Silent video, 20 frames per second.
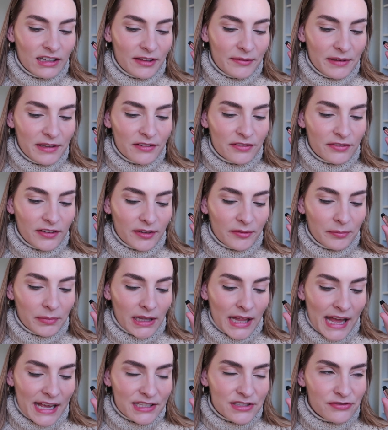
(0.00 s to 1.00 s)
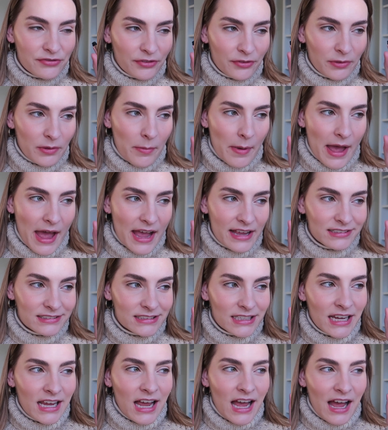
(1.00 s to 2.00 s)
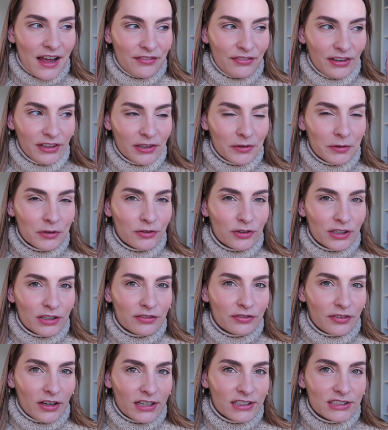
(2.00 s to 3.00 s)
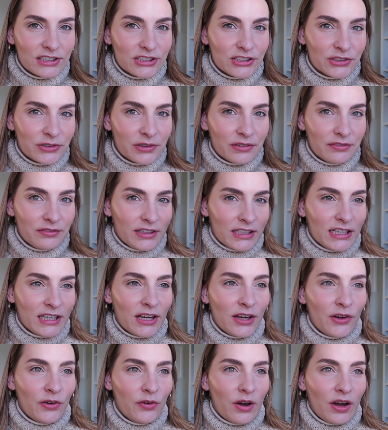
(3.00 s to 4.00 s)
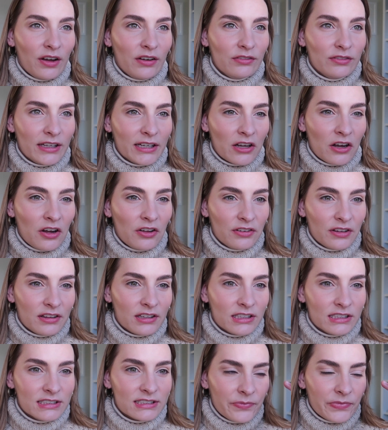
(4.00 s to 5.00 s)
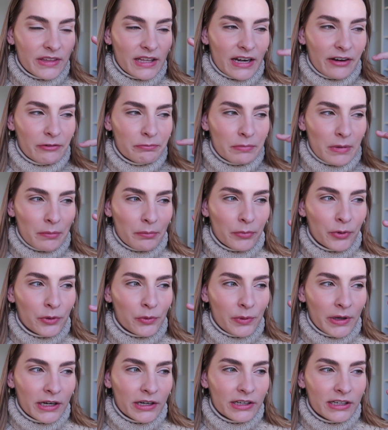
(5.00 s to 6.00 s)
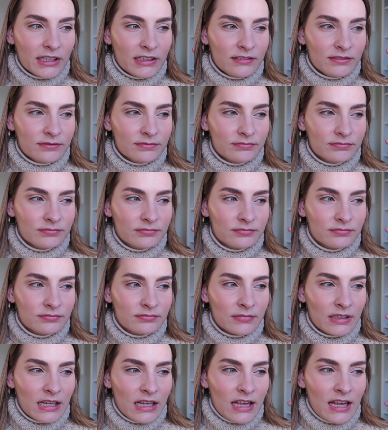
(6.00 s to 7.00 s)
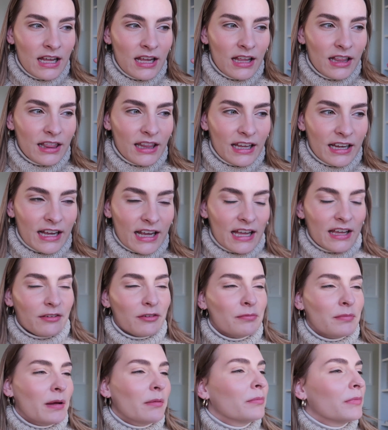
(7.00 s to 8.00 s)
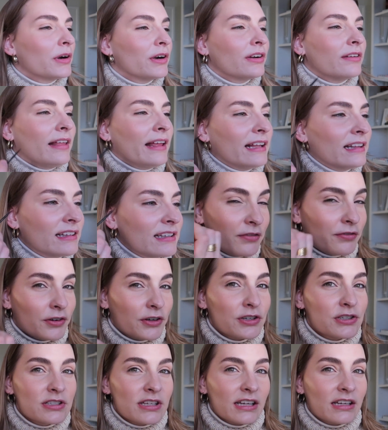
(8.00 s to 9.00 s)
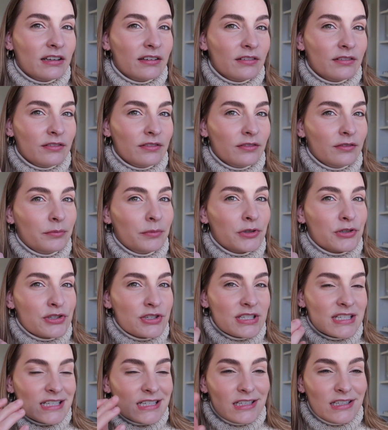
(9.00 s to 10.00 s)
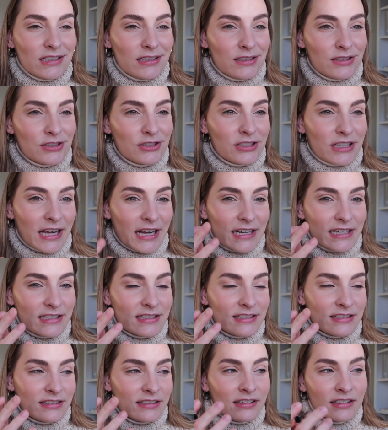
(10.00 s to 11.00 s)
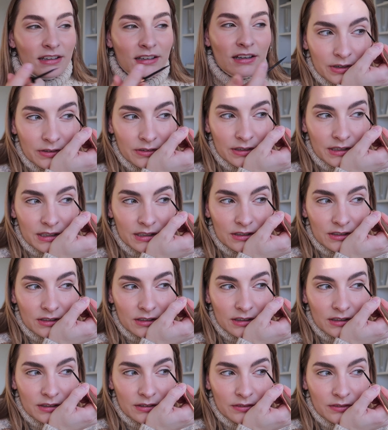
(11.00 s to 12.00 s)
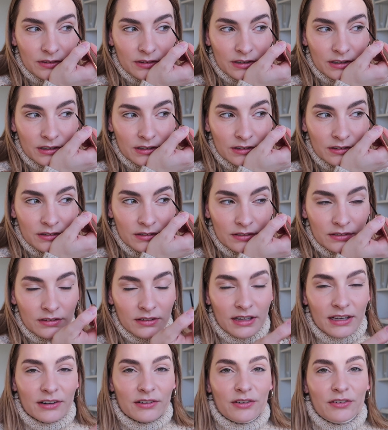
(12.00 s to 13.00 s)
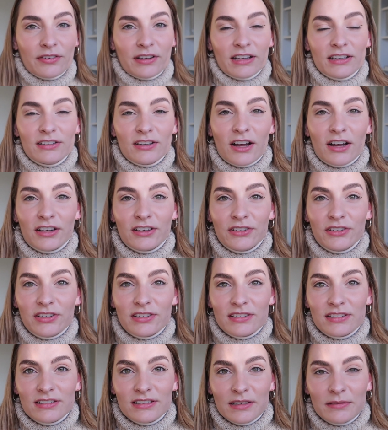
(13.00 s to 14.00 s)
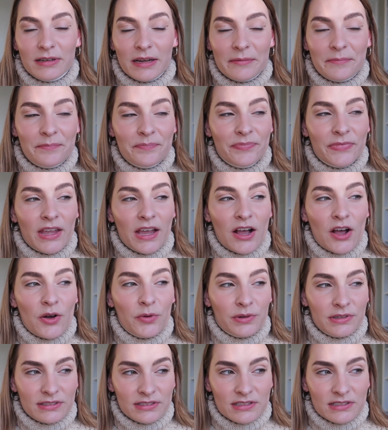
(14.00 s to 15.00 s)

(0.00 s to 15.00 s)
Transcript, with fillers: be a fun blast from the past. I feel like it'd be really fun to do a video of like all the things that I remember wearing. Like I remember like the first like prestige nice foundation I wore. I don't know if I can talk and do this at the same time. Was